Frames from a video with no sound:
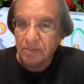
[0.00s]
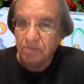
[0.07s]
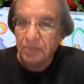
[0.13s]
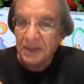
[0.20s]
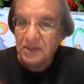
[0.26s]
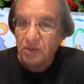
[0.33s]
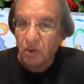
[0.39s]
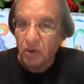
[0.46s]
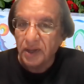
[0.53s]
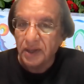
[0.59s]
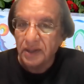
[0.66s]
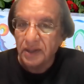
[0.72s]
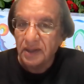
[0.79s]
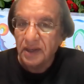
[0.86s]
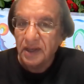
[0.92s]

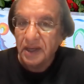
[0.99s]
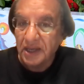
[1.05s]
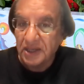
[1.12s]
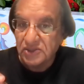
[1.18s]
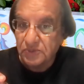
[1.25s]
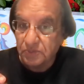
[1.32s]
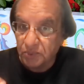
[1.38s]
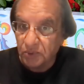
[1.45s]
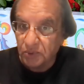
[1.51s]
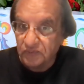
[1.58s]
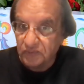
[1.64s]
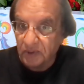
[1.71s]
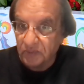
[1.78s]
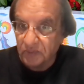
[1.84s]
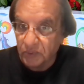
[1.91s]
Bitcoin is proof
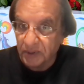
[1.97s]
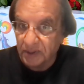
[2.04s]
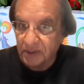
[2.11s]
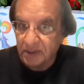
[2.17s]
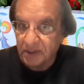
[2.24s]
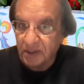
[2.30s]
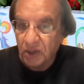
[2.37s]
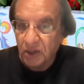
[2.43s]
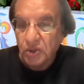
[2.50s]
of work.